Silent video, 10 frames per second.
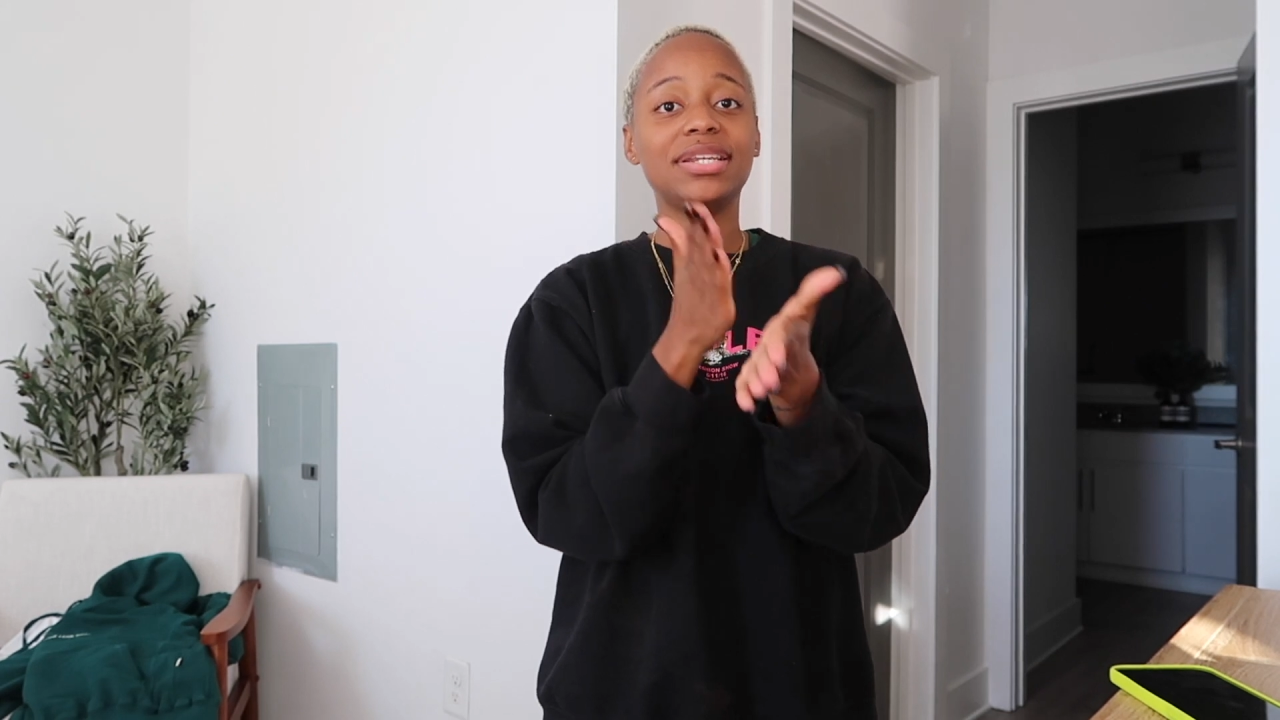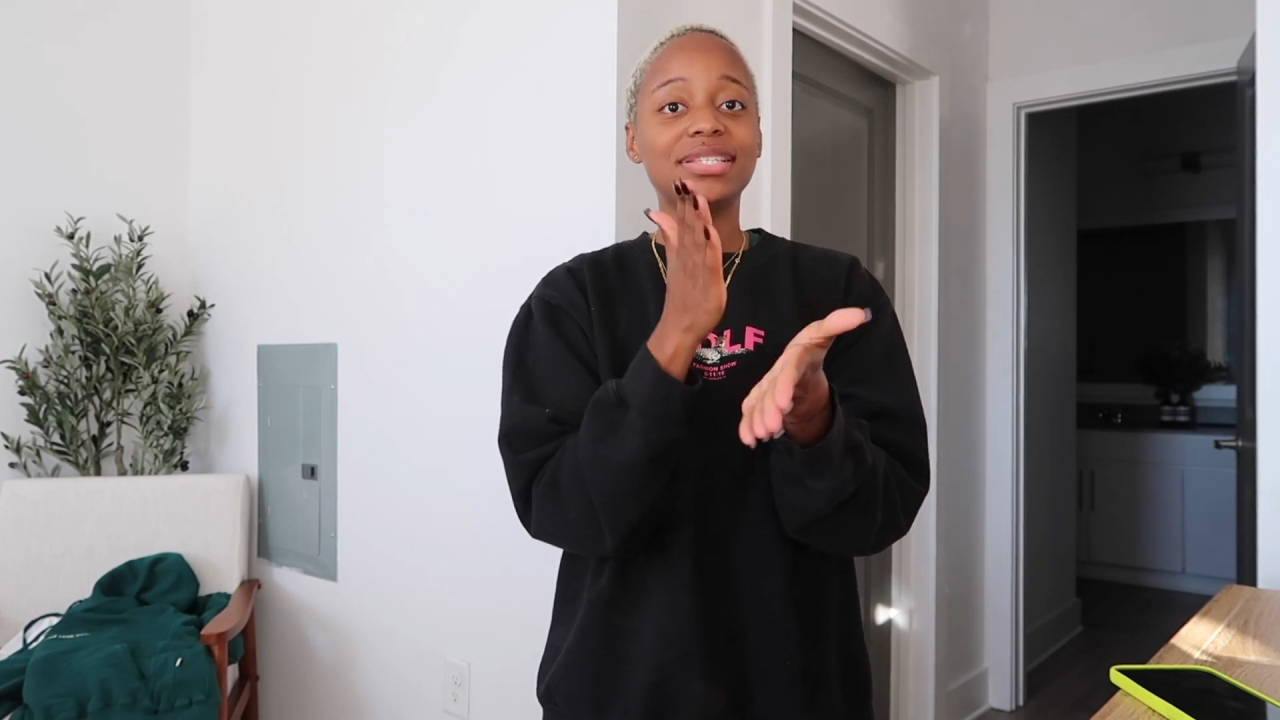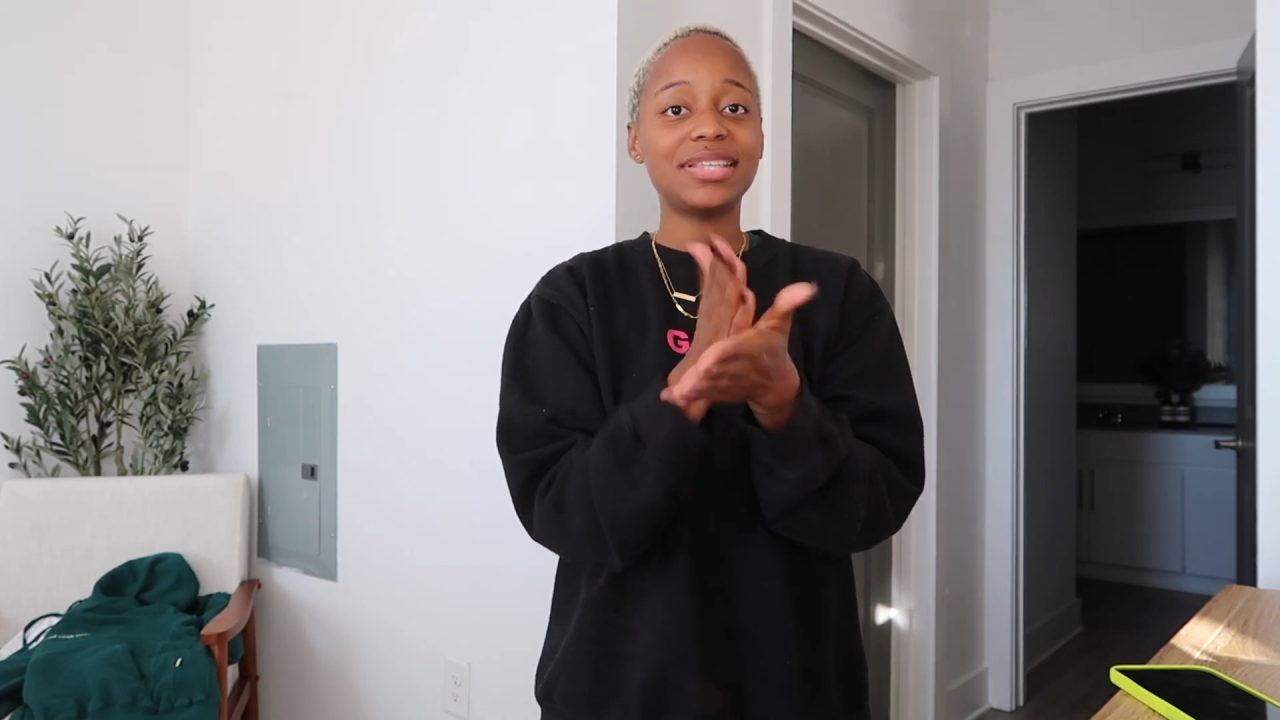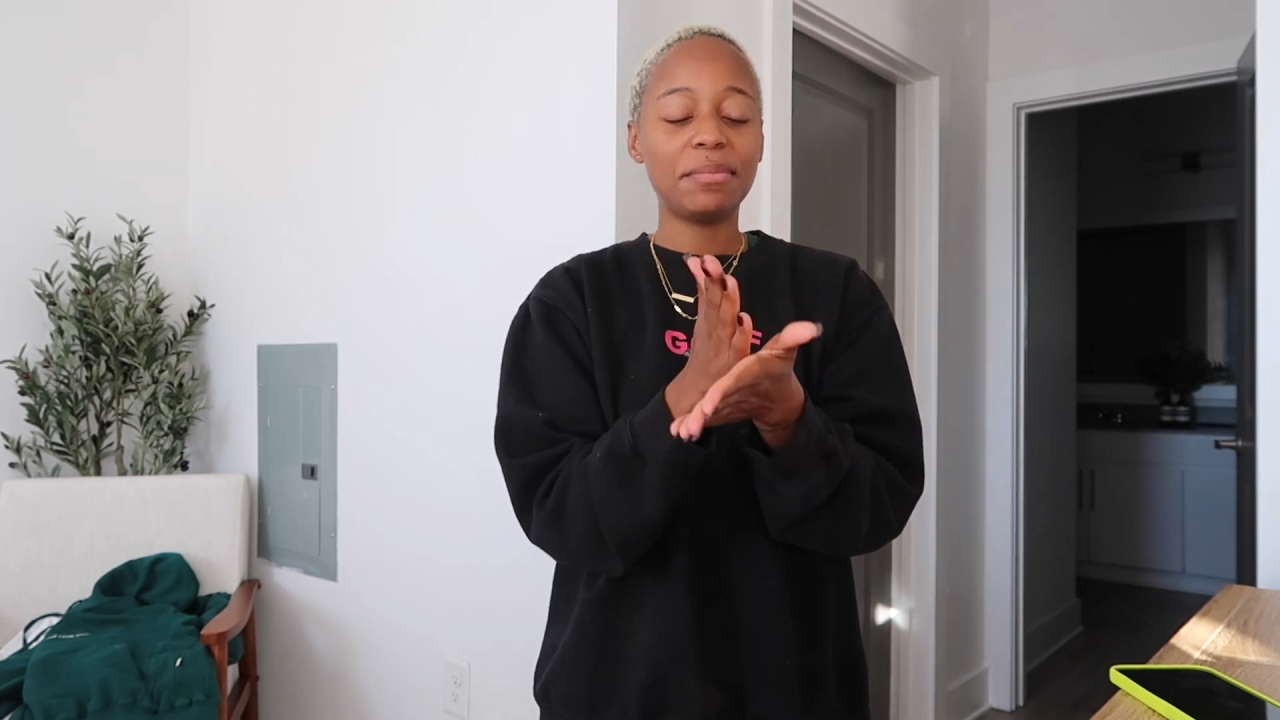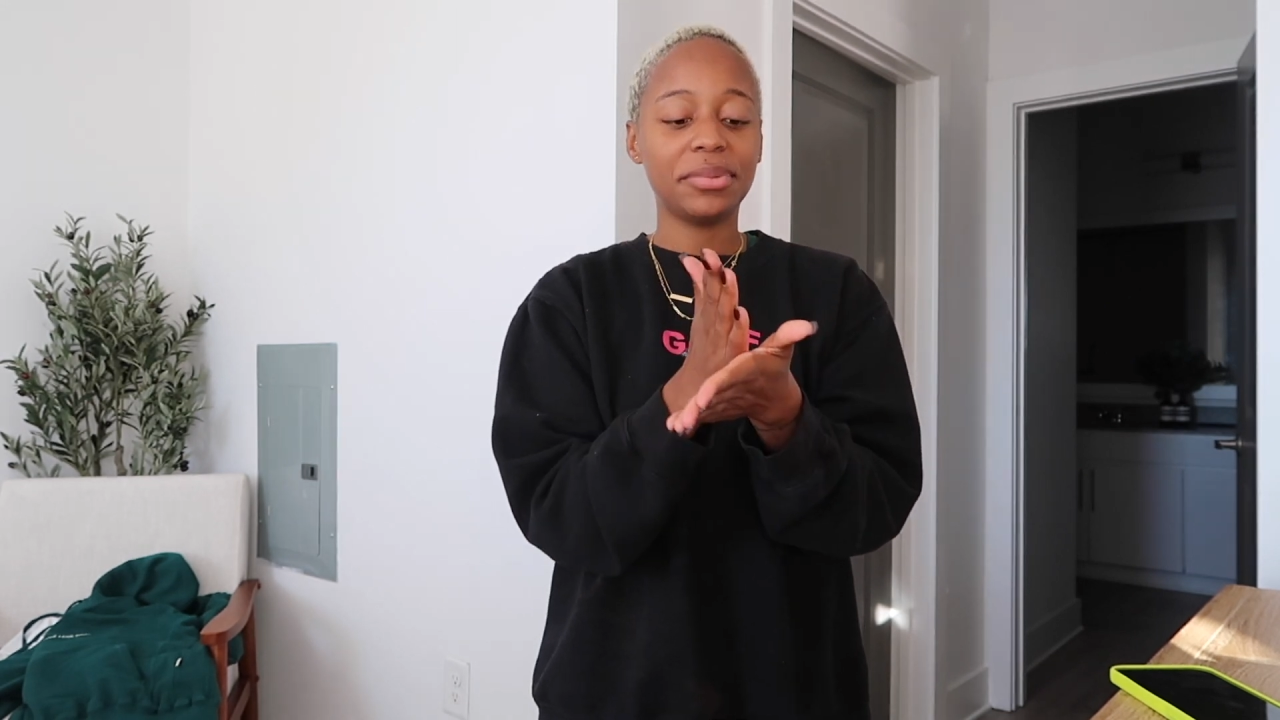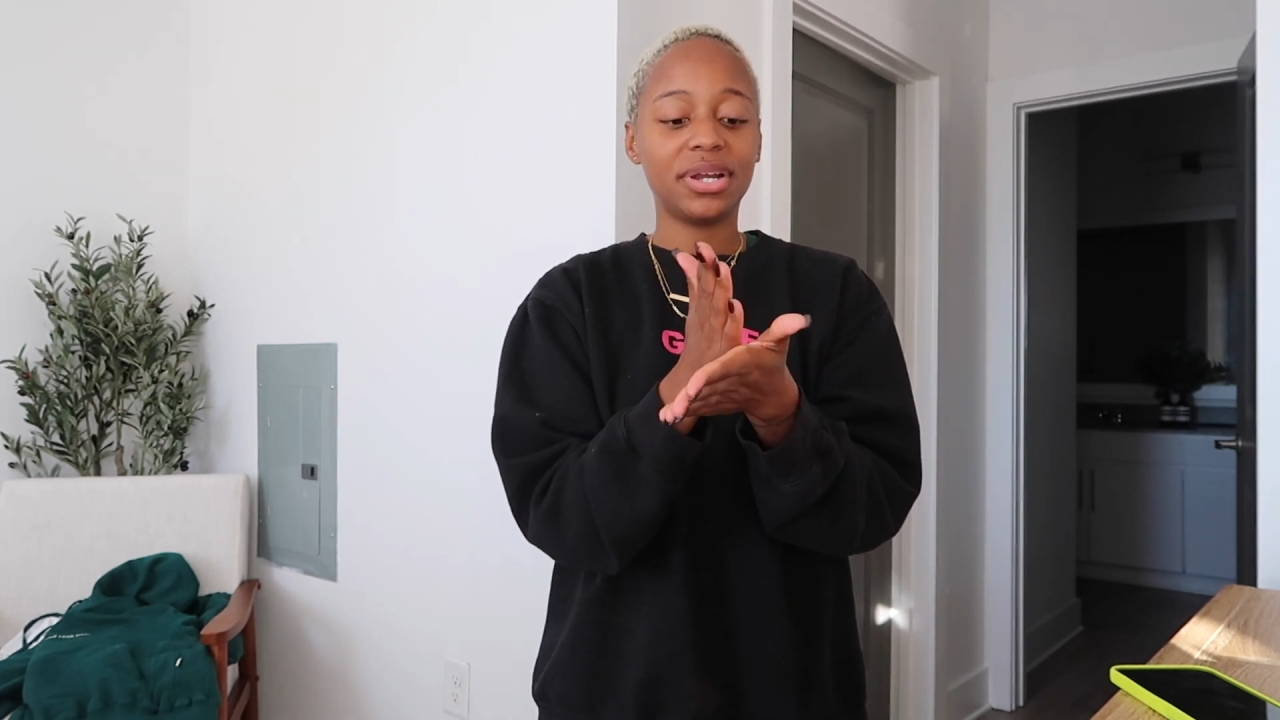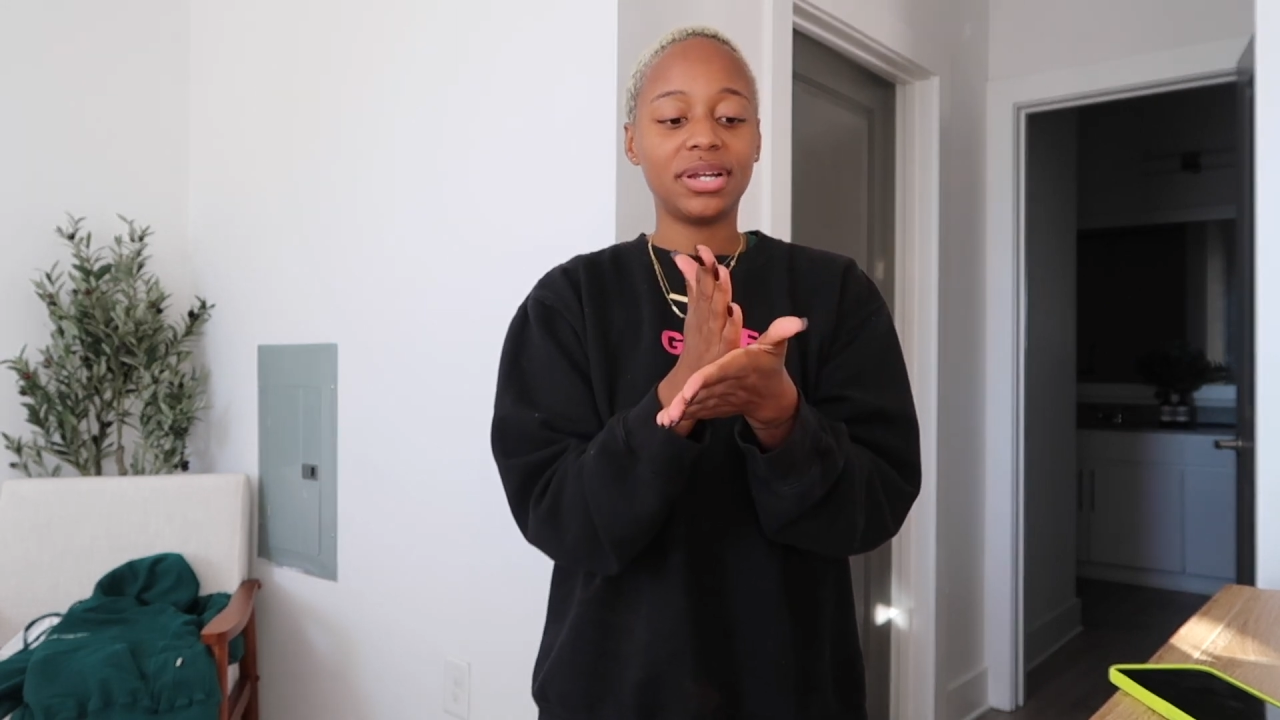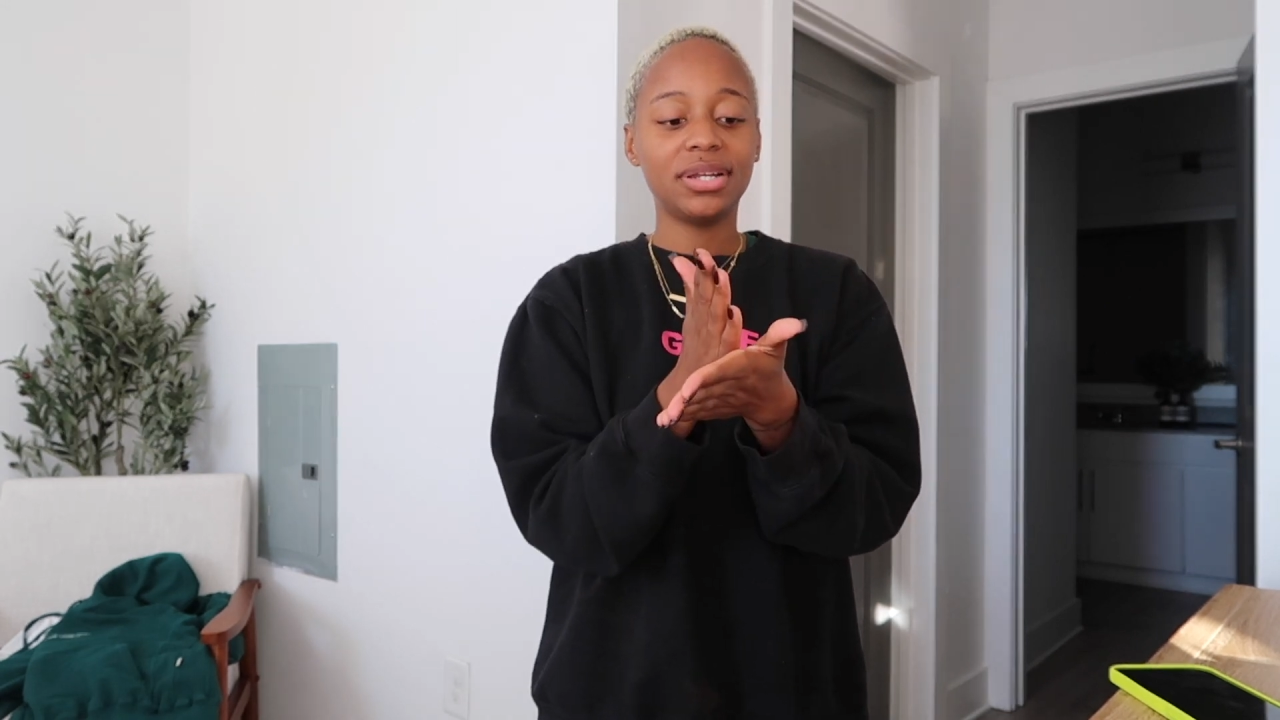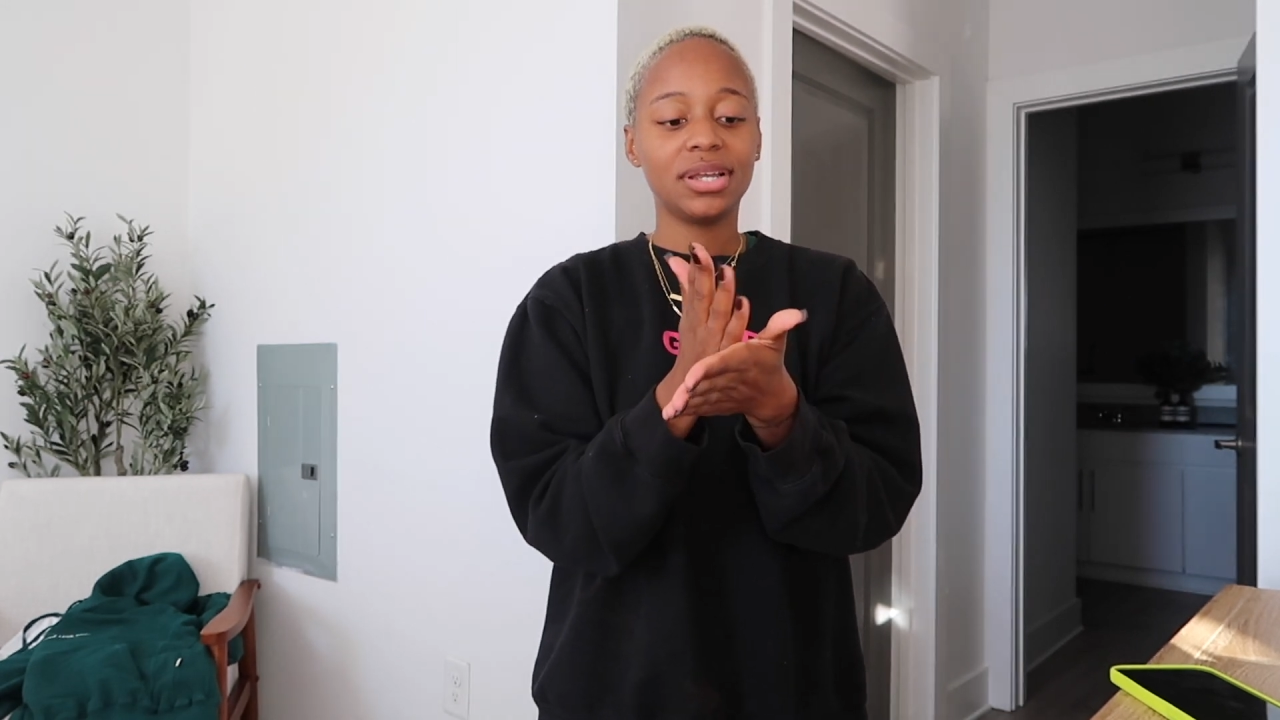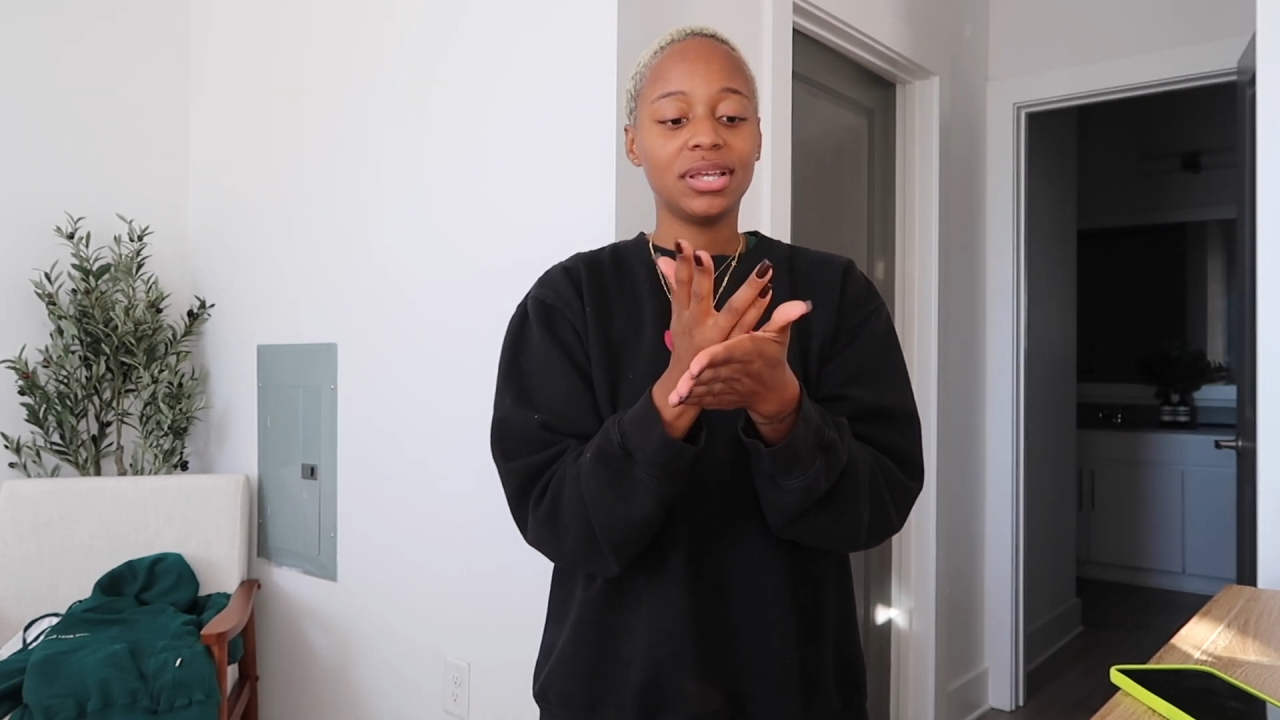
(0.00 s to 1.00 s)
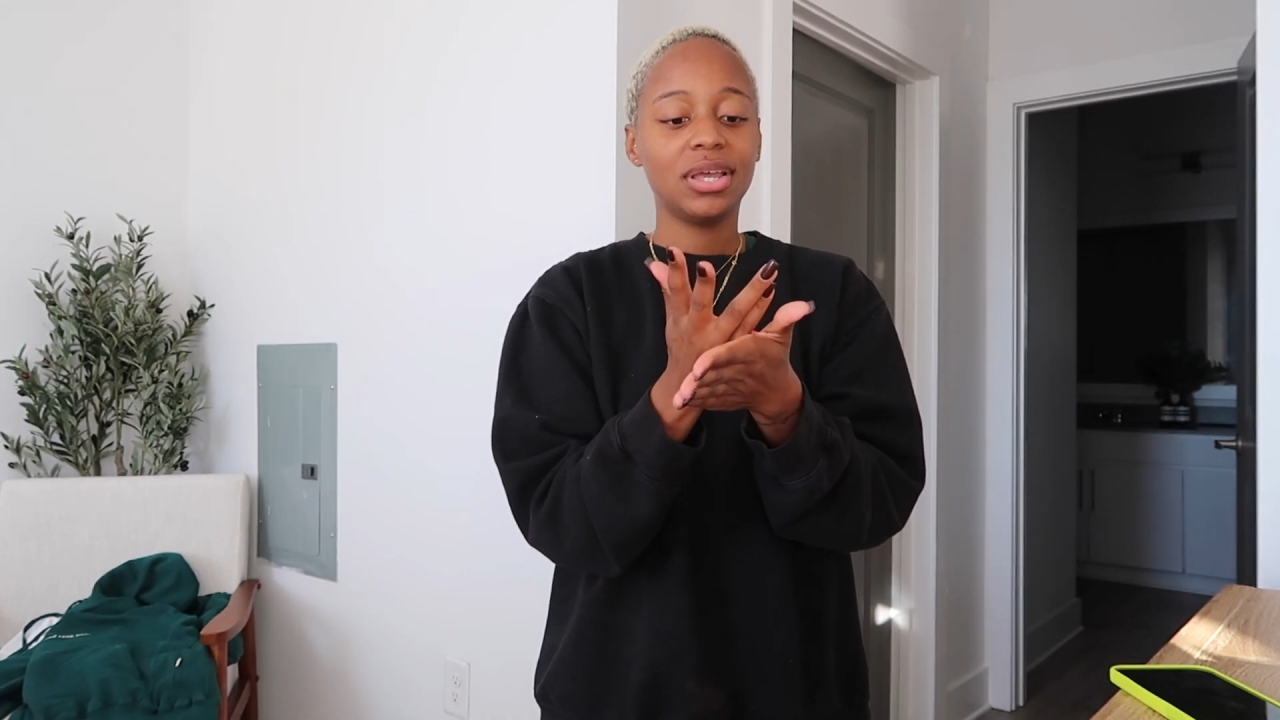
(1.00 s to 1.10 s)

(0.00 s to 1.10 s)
December,